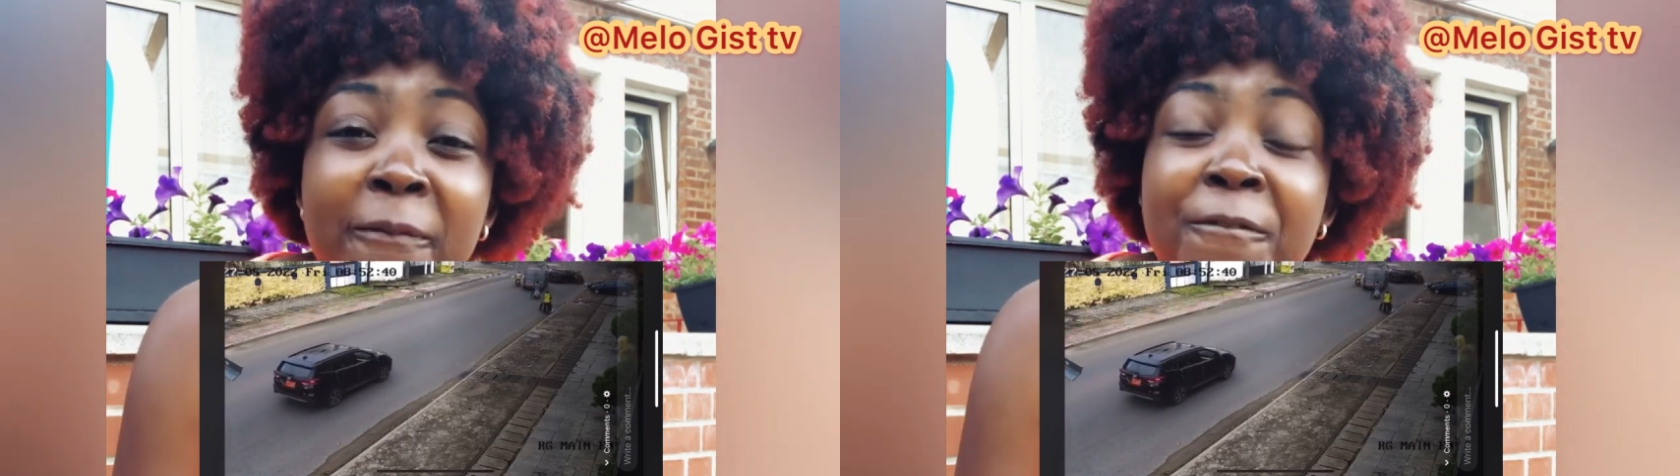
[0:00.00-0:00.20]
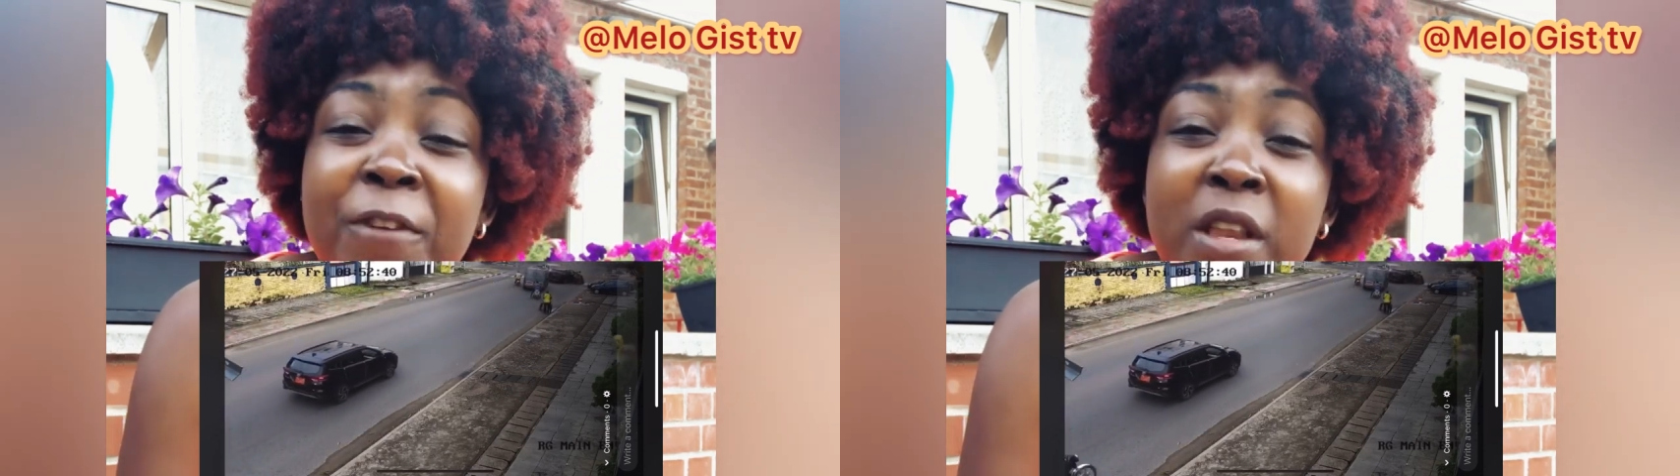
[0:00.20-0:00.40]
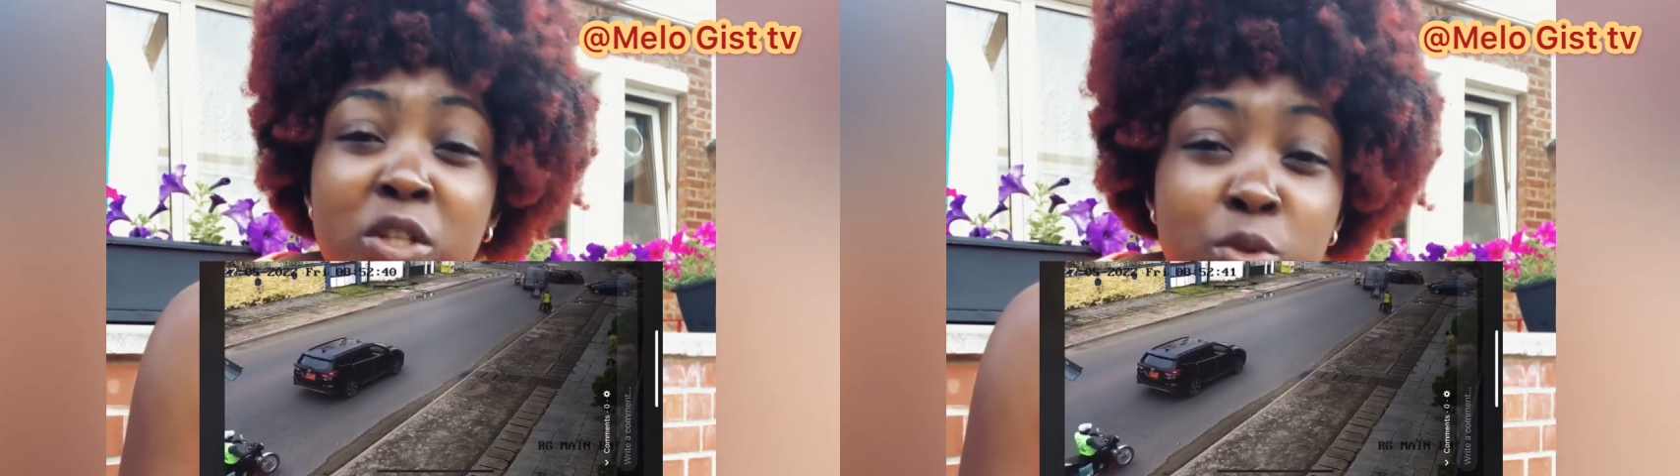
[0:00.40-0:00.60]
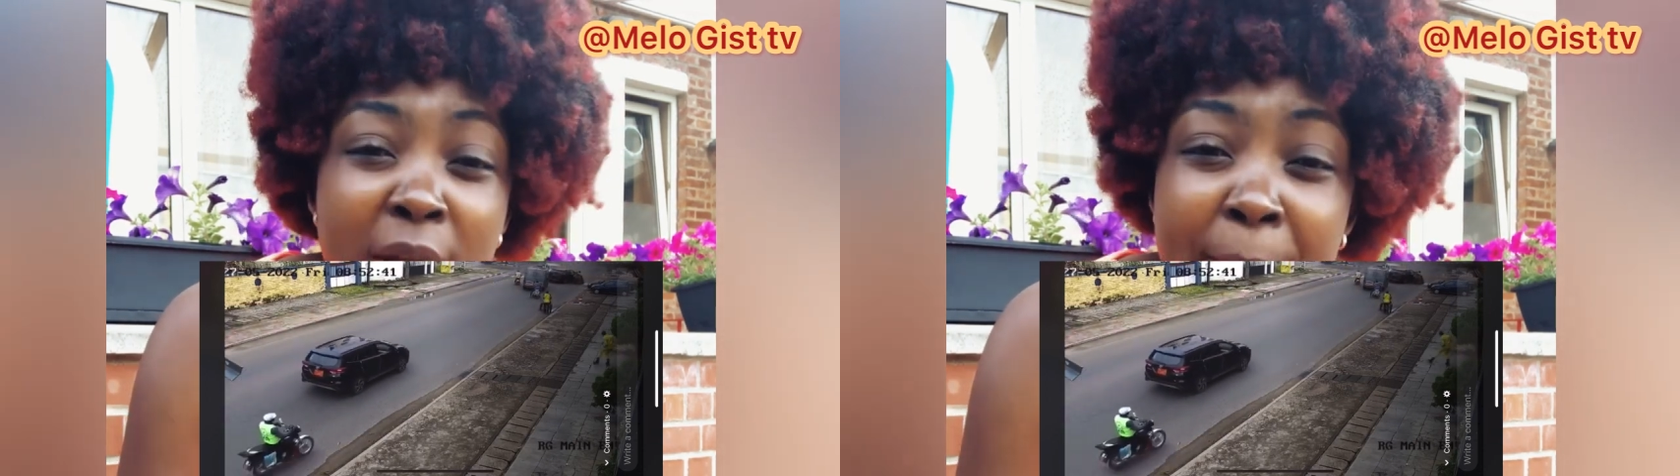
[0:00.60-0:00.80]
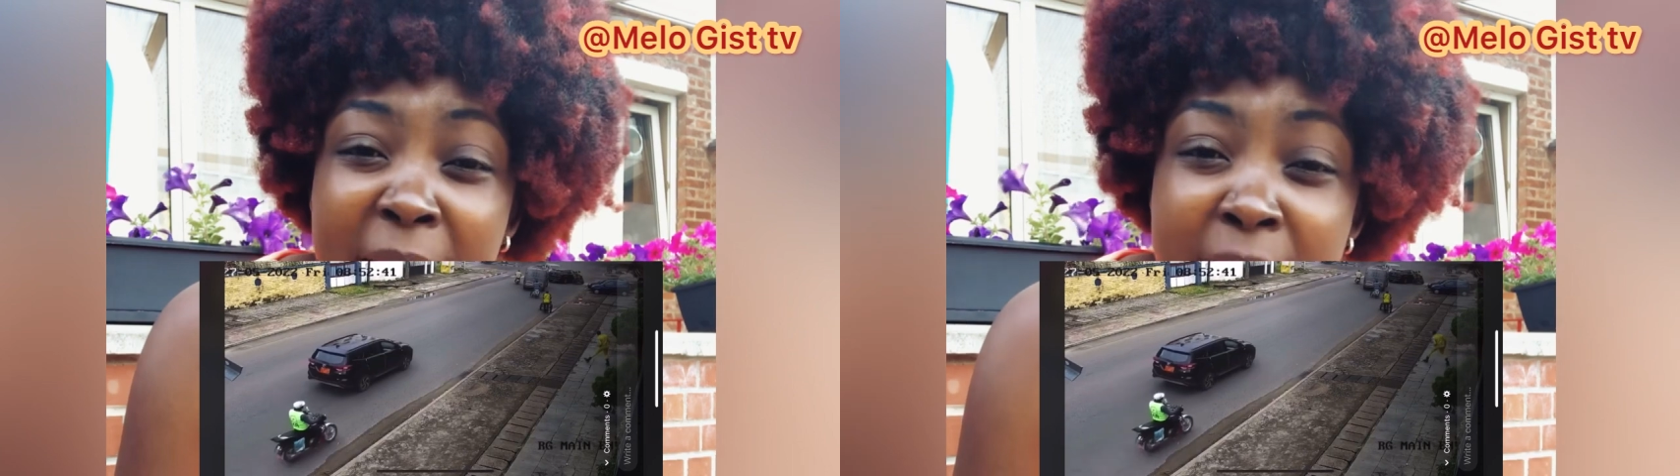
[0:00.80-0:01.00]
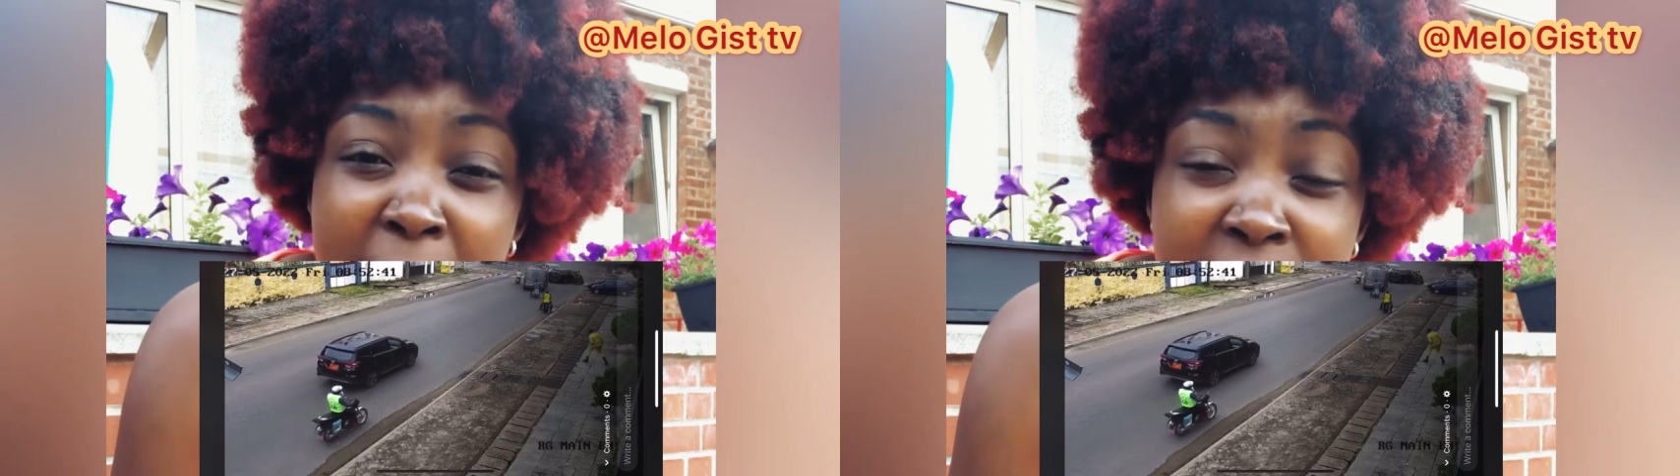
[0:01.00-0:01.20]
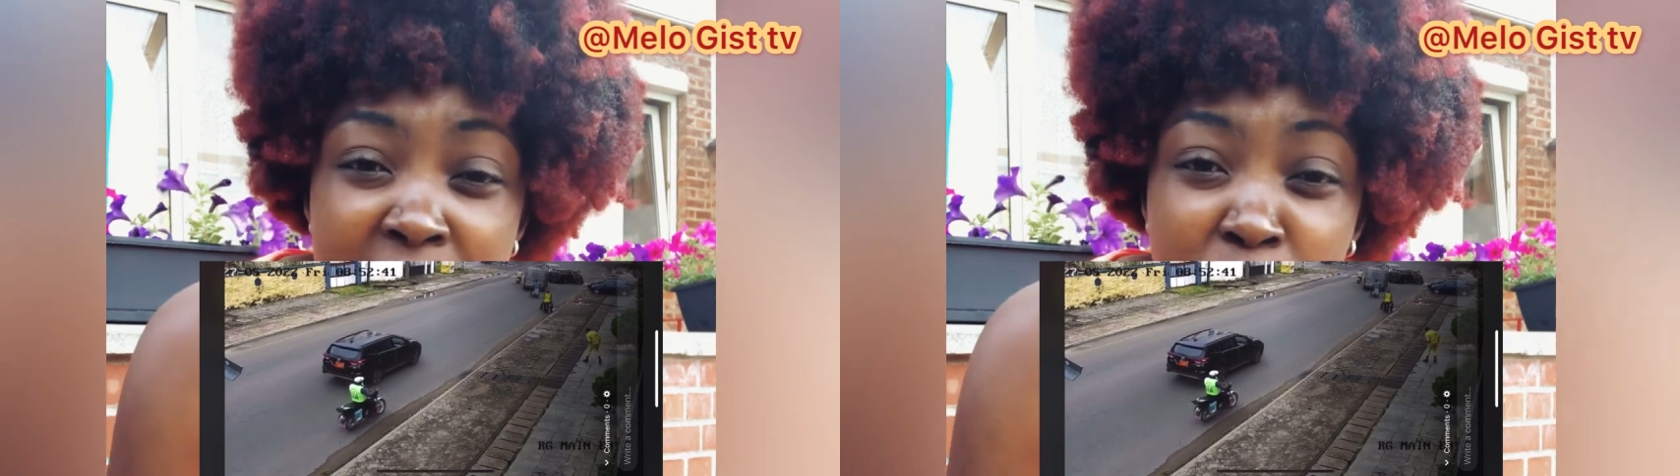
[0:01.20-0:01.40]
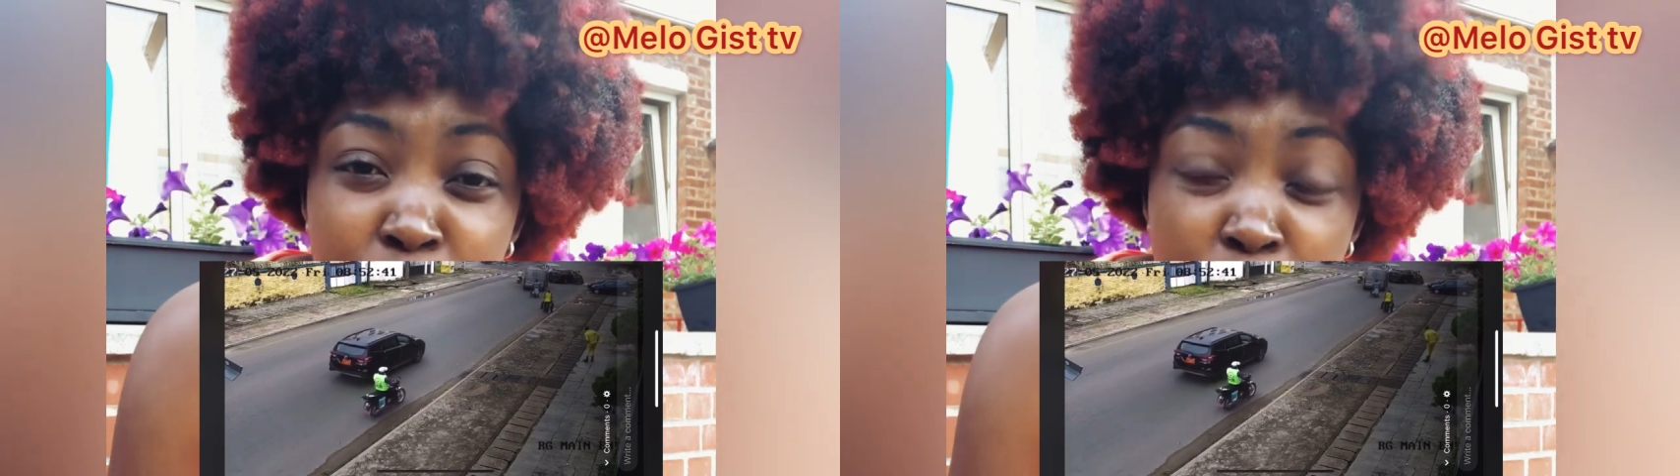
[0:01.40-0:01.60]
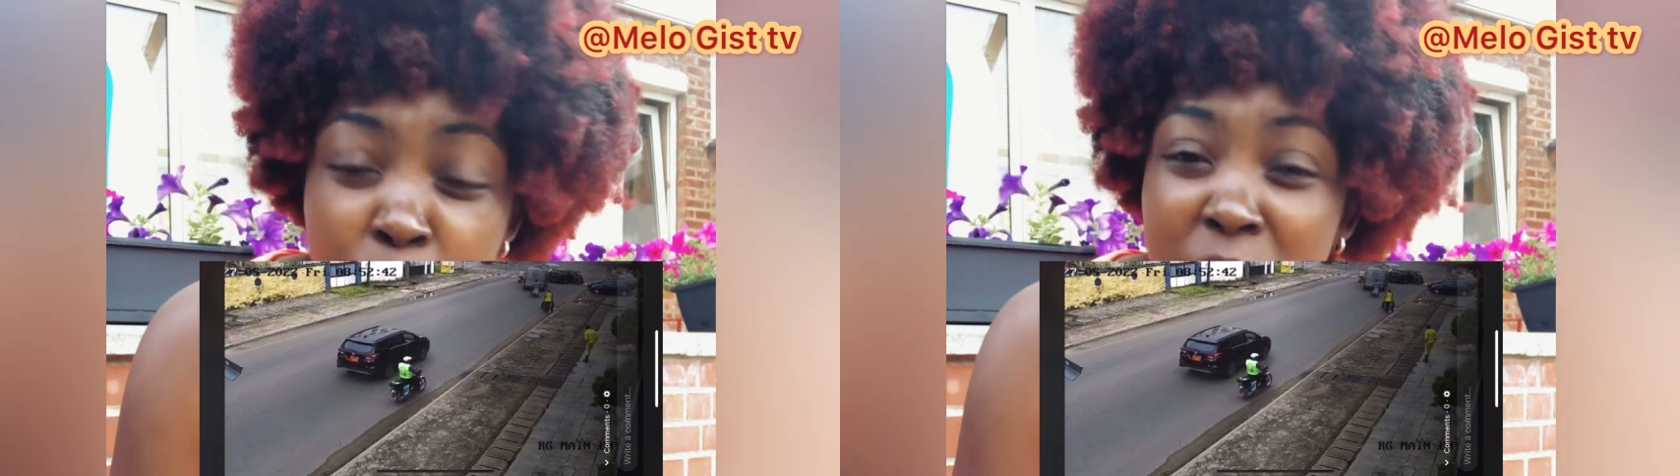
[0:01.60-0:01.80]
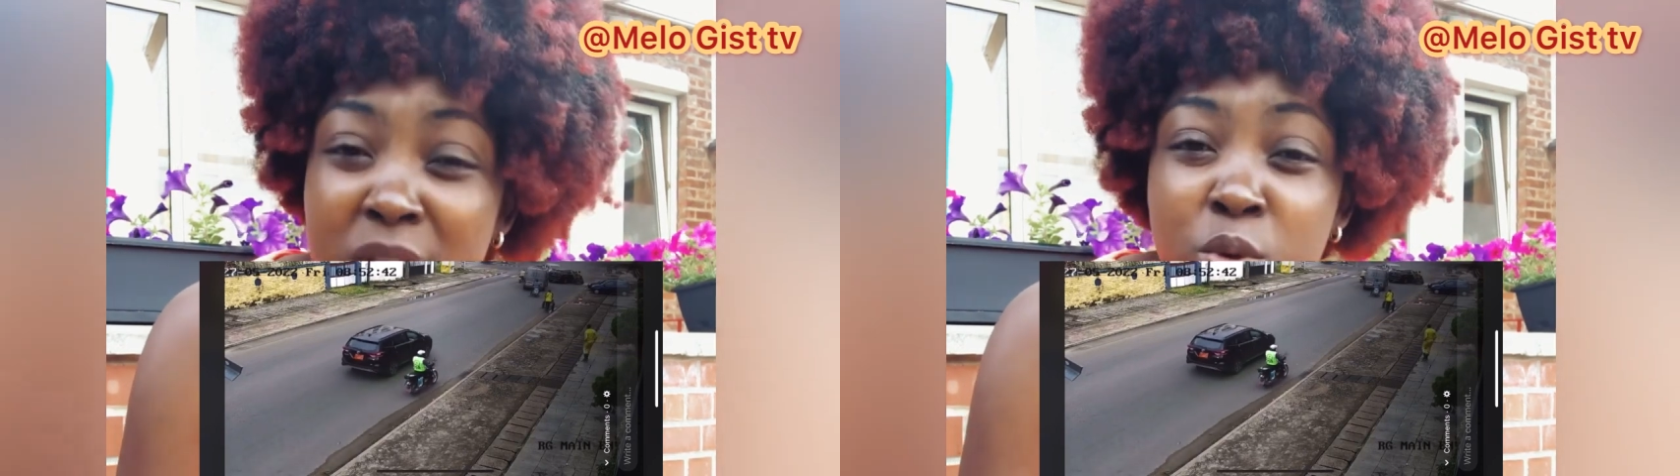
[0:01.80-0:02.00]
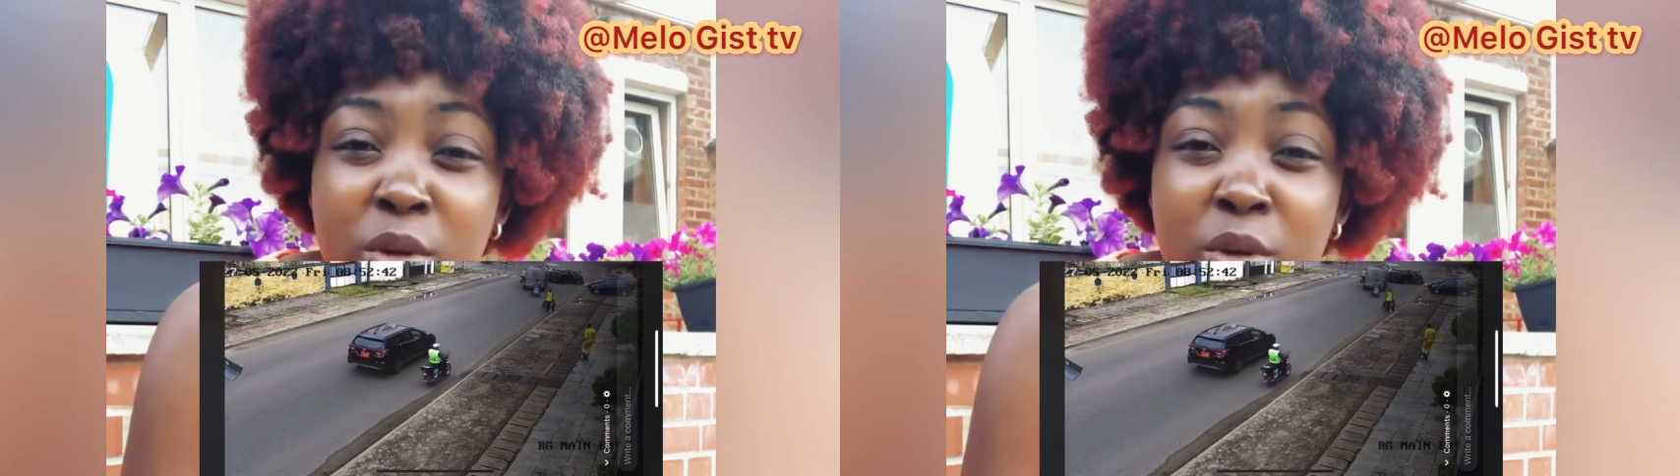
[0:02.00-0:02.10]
finish with that paddy man as the show na so